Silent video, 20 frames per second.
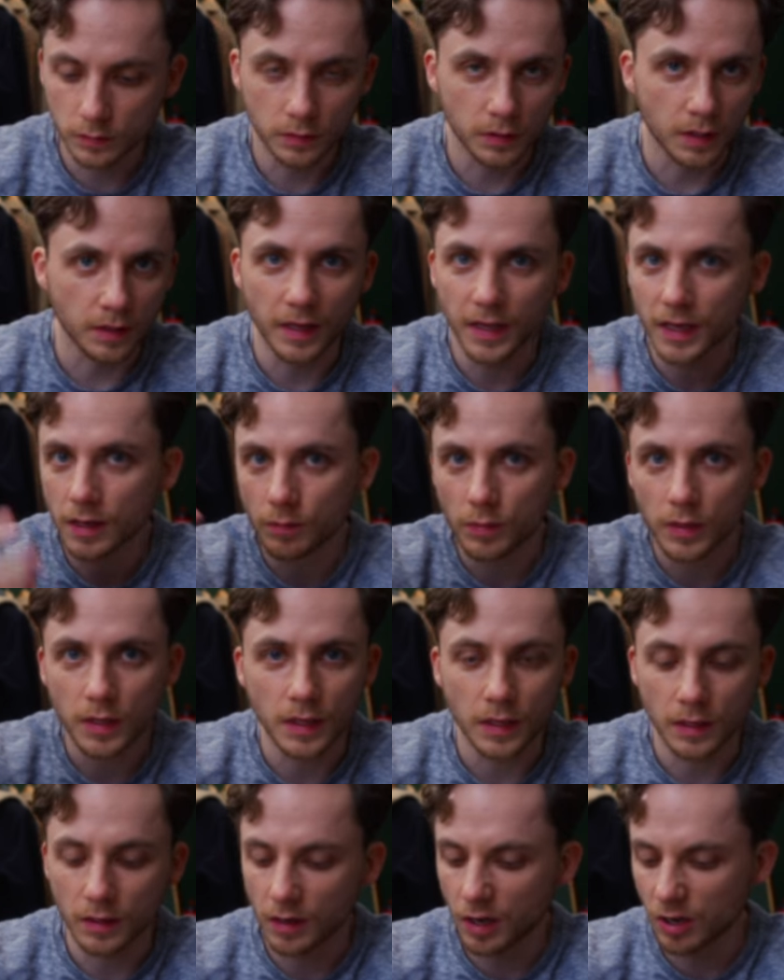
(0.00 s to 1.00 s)
And they can
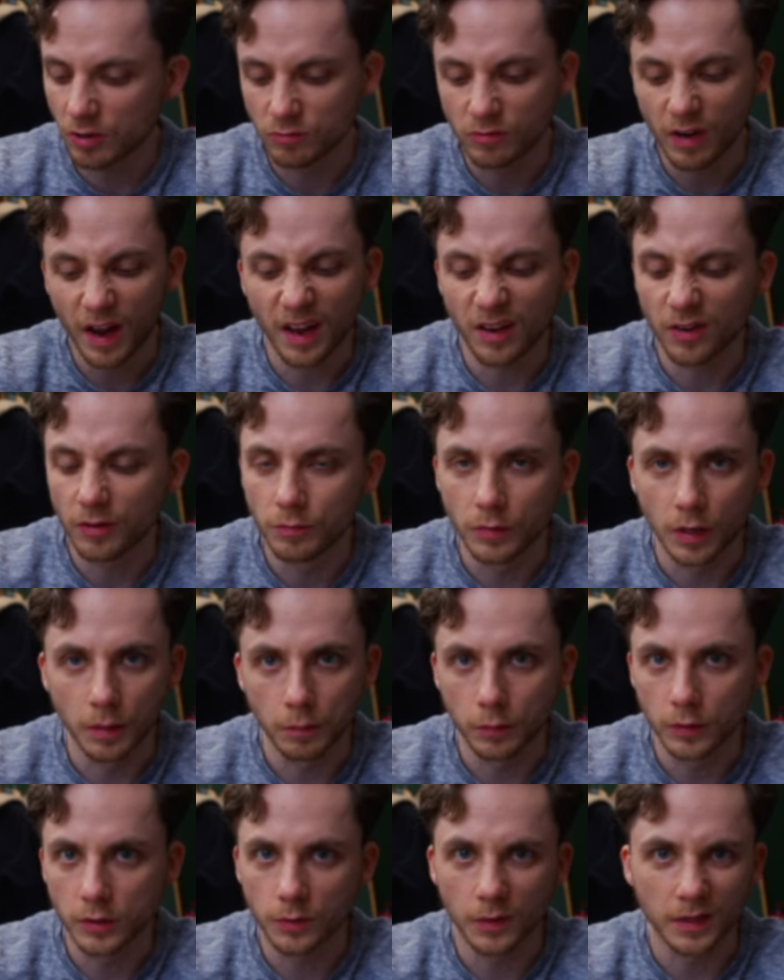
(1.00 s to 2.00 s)
be a random
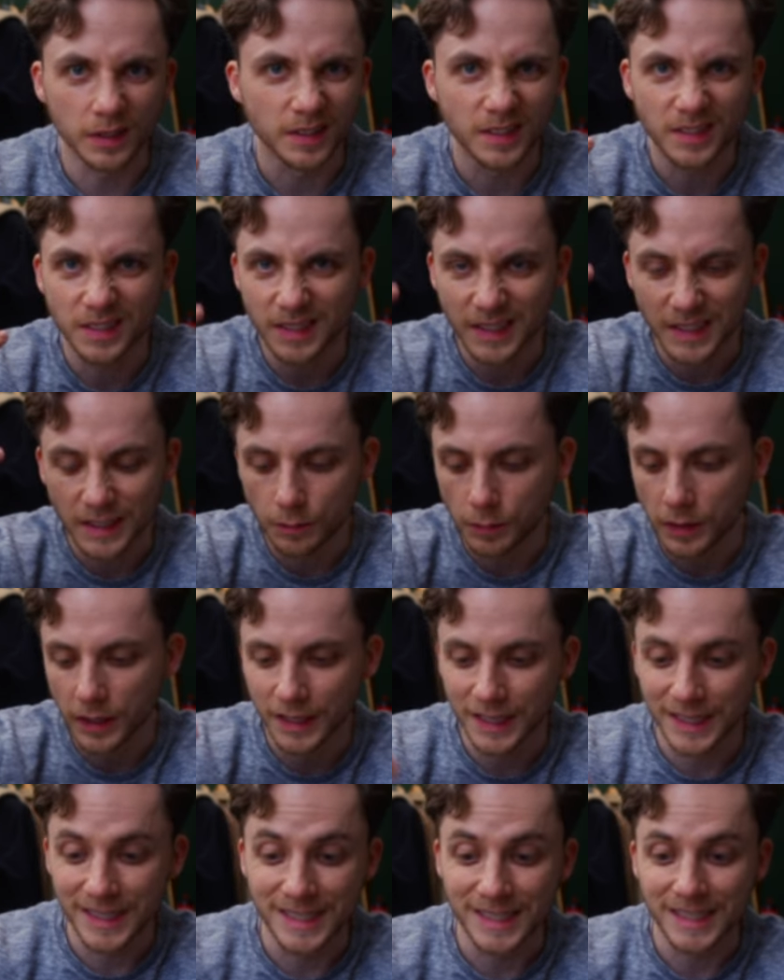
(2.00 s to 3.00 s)
number as well. It doesn't need to be a
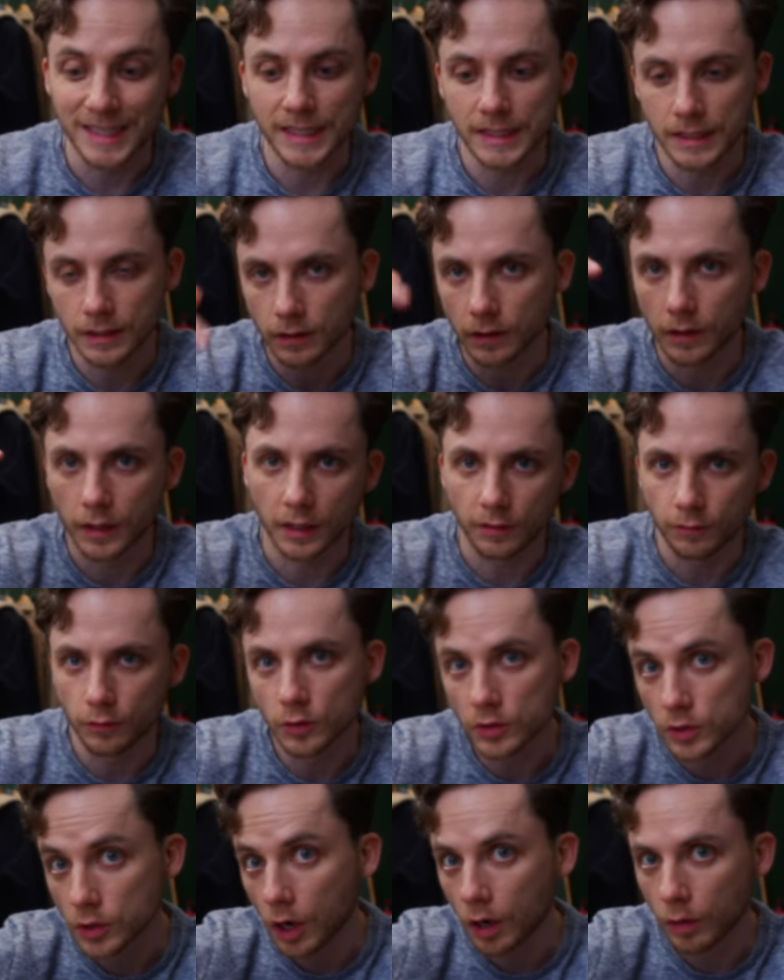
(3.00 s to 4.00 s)
consistent, like if you
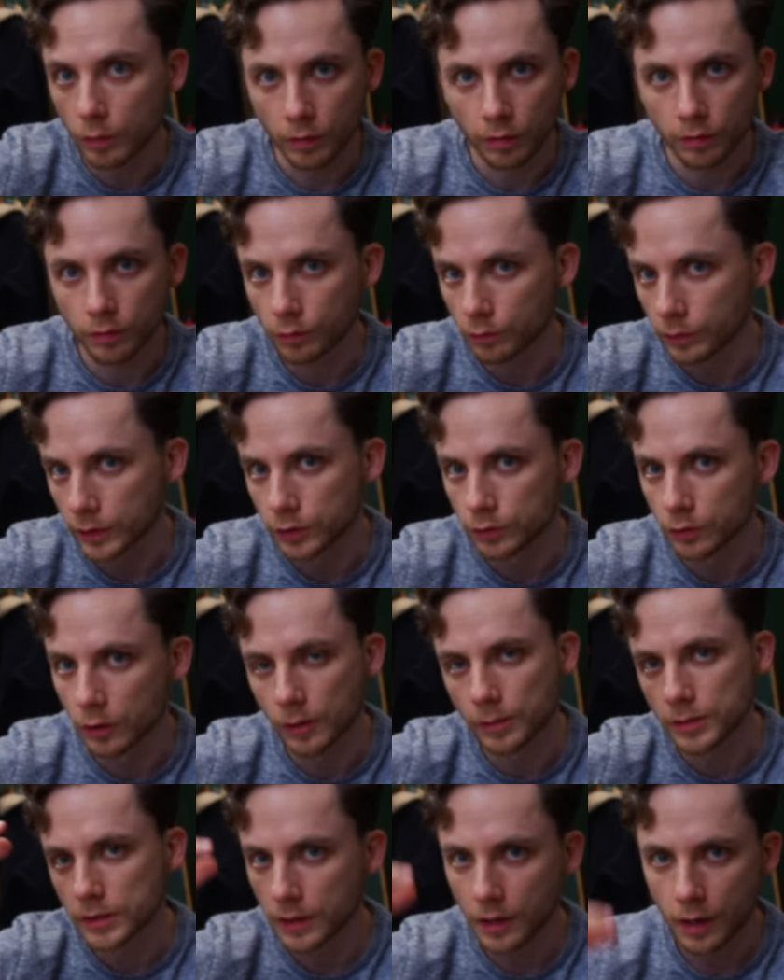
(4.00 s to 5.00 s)
start with 3
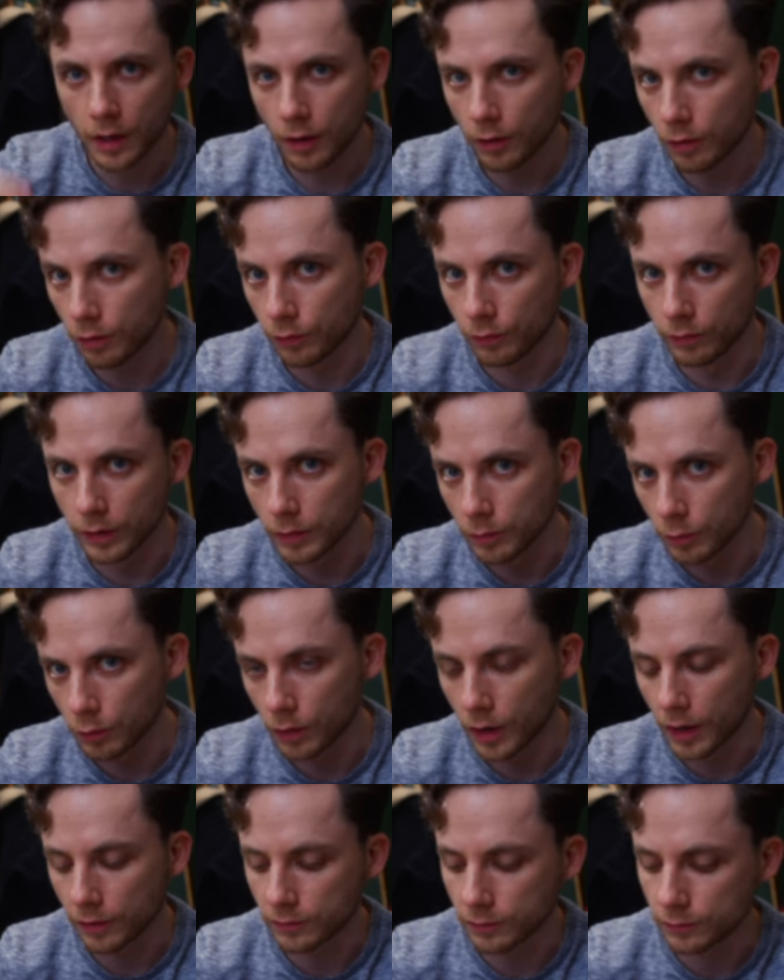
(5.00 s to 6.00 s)
drops, 3
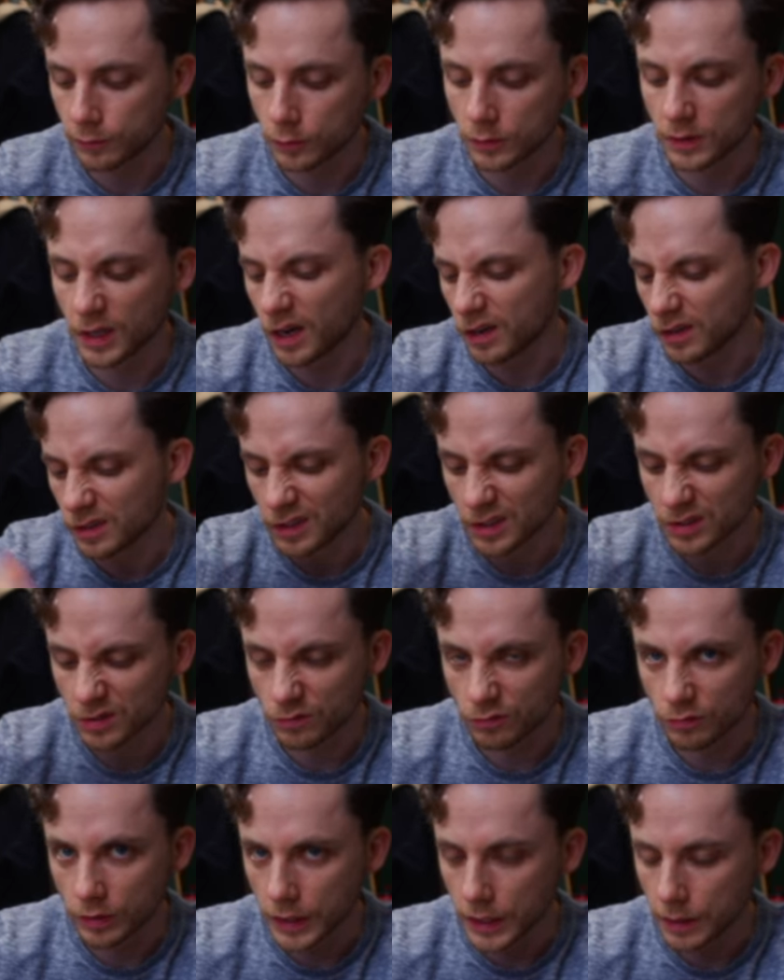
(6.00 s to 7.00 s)
more have to fall down. It doesn't
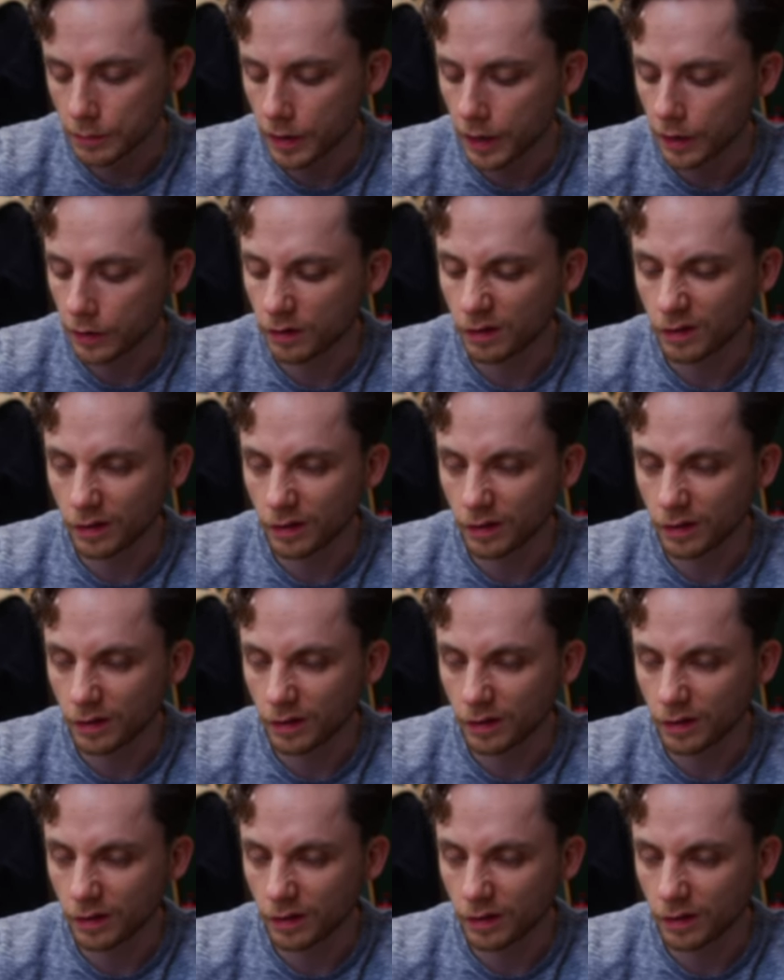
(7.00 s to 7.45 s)
really matter,